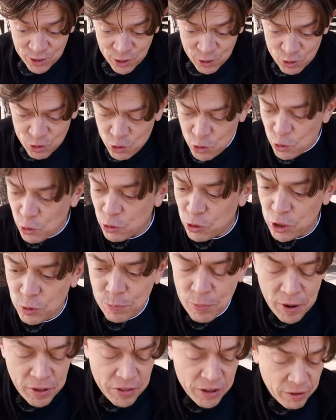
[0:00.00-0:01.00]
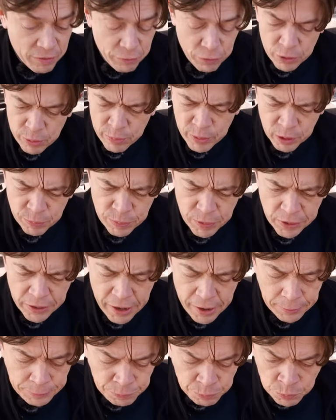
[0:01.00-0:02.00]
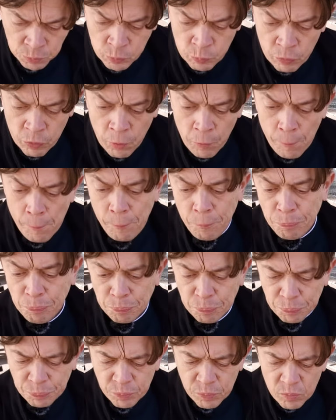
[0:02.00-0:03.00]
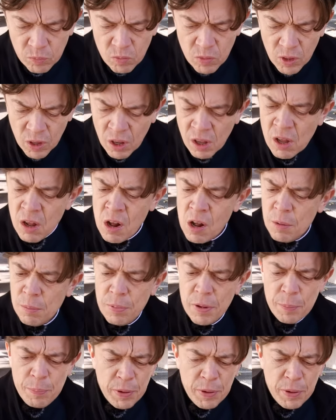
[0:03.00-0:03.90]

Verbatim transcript: a new spreading for the matpakke. That's quite off, isn't